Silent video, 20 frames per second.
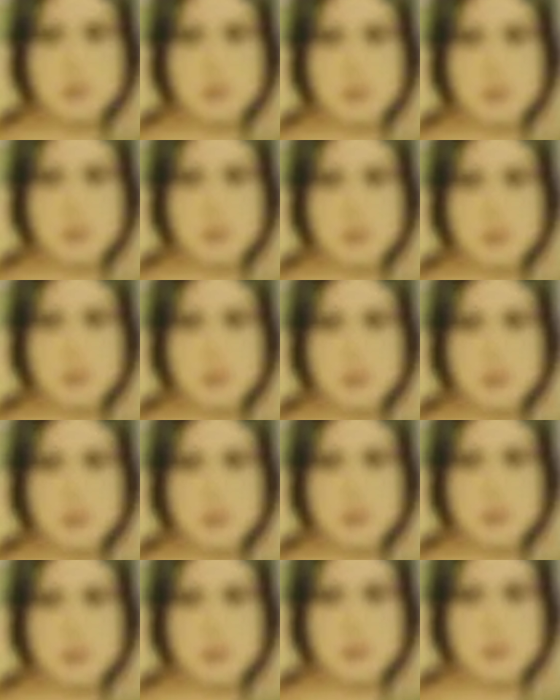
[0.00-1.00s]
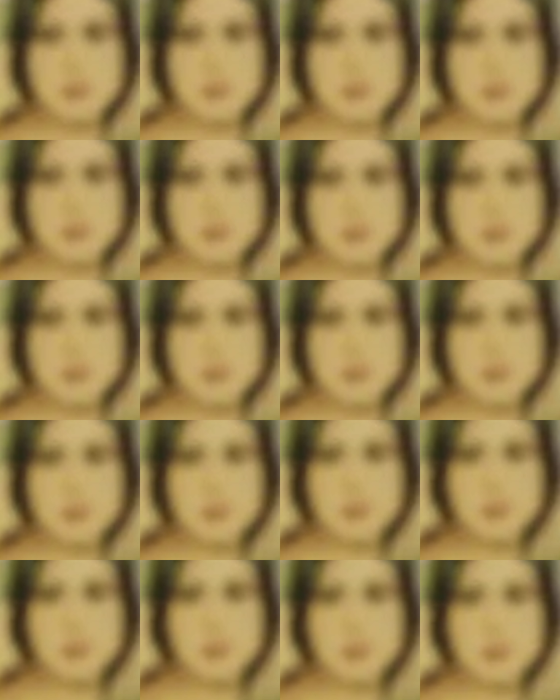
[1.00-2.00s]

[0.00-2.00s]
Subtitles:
The person shown says nothing.